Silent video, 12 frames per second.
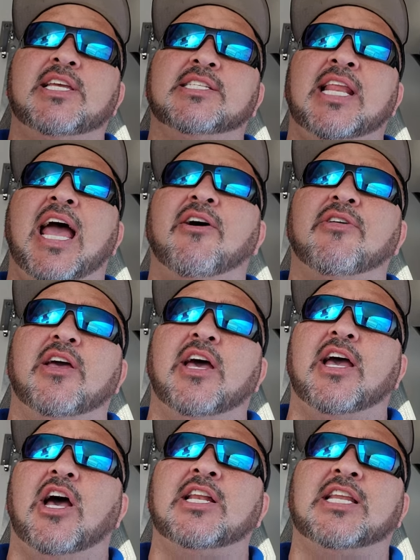He's now,
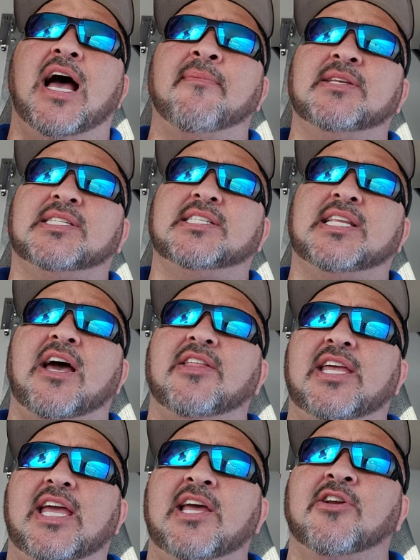Adames is now
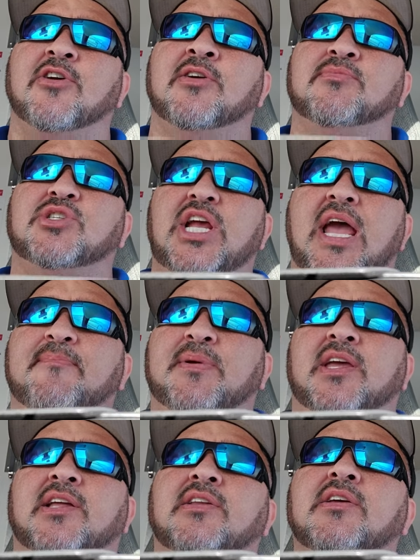the interim
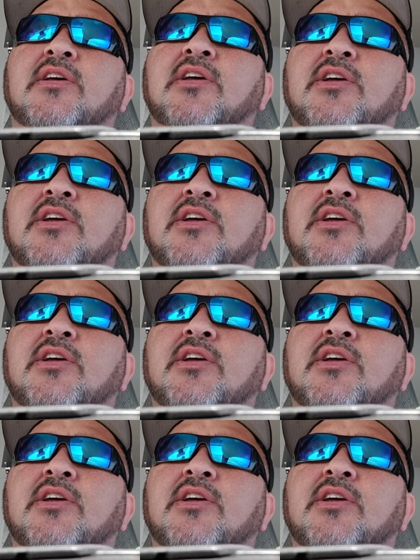champion